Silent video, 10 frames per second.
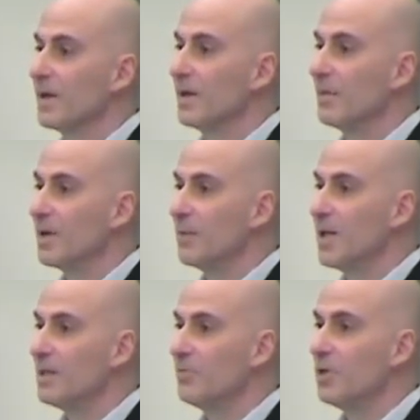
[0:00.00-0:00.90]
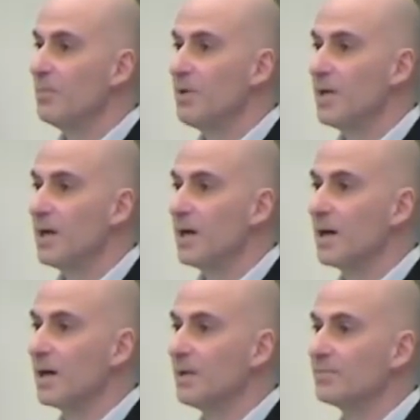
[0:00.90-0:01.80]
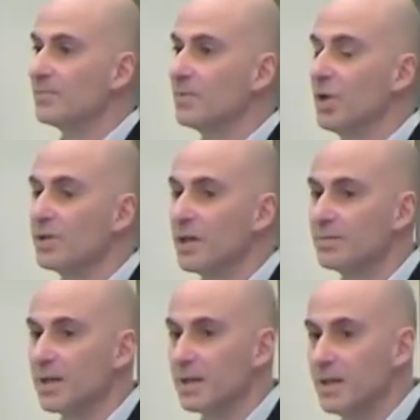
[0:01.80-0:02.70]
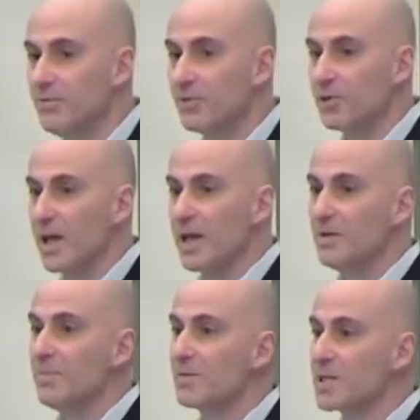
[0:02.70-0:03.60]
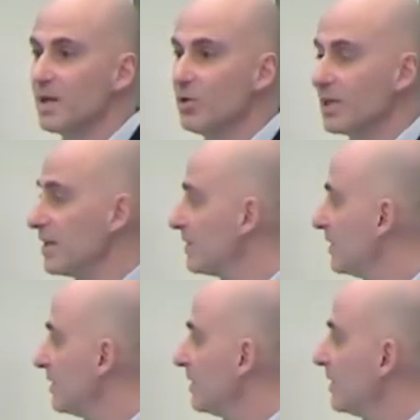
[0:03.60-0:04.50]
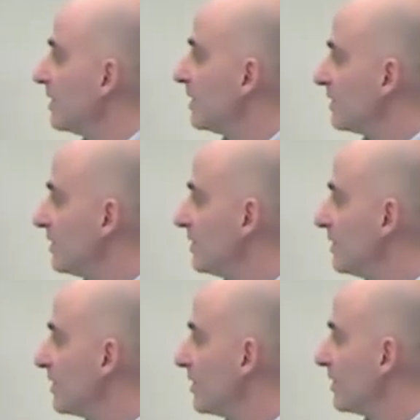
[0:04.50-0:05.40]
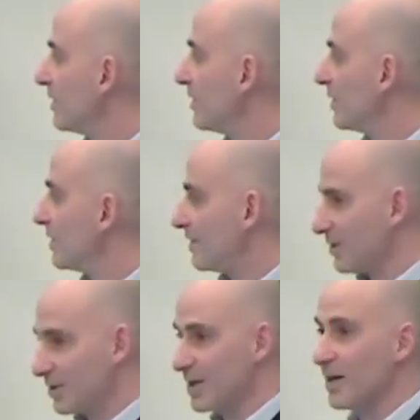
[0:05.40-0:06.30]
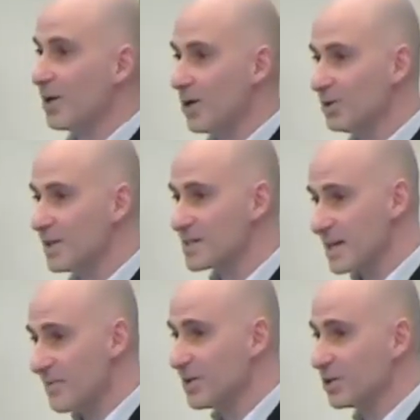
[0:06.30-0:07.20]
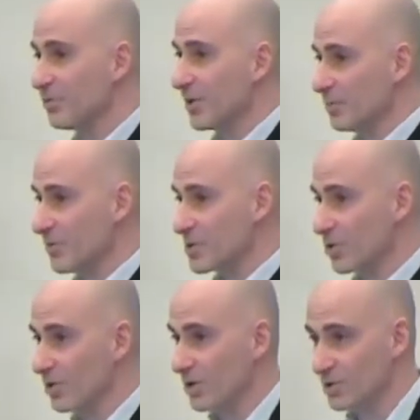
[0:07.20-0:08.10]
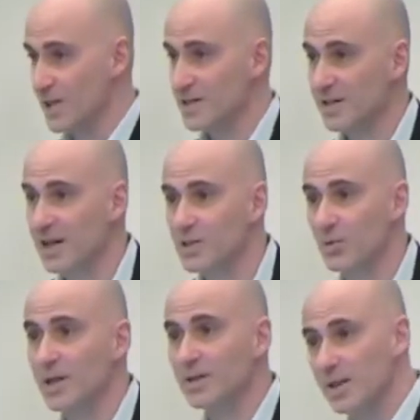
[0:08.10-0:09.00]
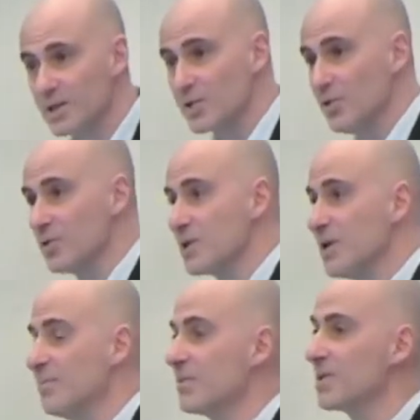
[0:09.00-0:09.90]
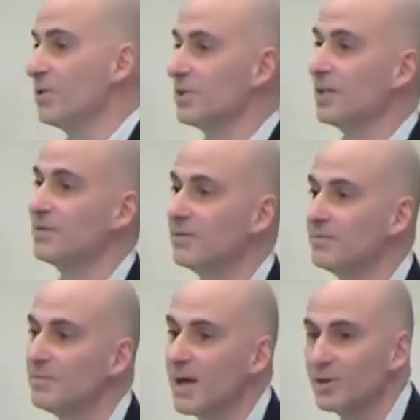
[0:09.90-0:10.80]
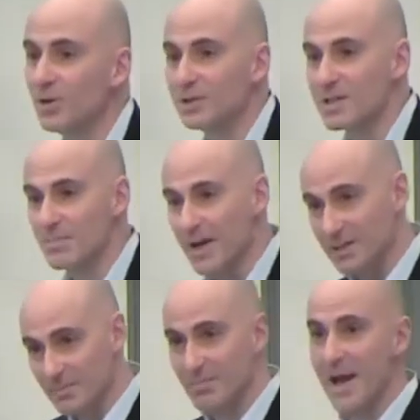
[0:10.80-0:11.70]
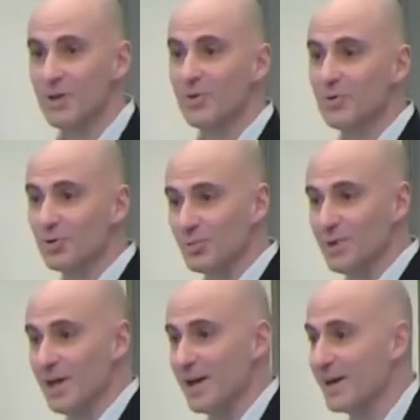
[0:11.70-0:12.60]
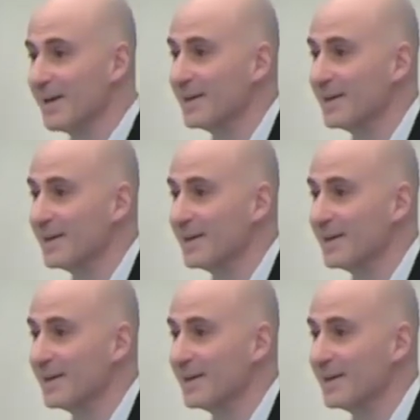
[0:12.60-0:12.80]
By the way, there will be um, another uh, info day in Barcelona. Uh, okay, on the 7th of February, so just next week, next Tuesday in Barcelona. I don't expect many of you to be there,